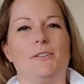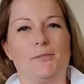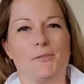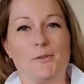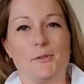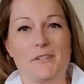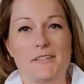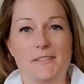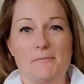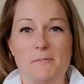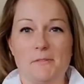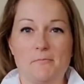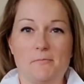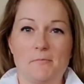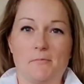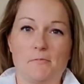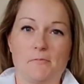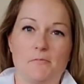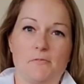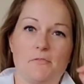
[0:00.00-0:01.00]
You'll notice
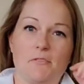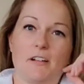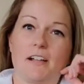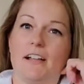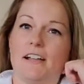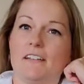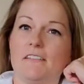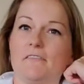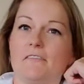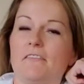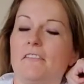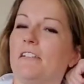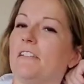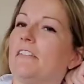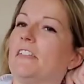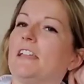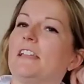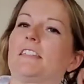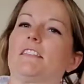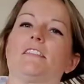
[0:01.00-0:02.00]
people will kind of
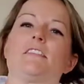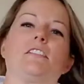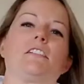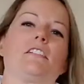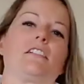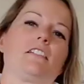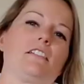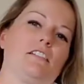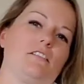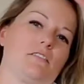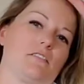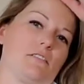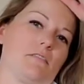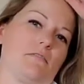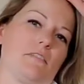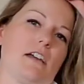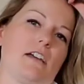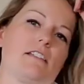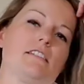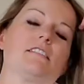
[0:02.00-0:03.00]
think that they're gonna use
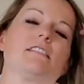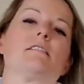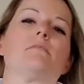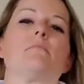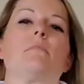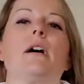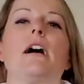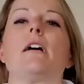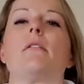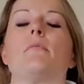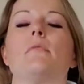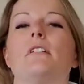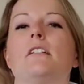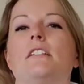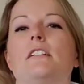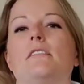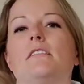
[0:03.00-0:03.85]
a vest and buy one,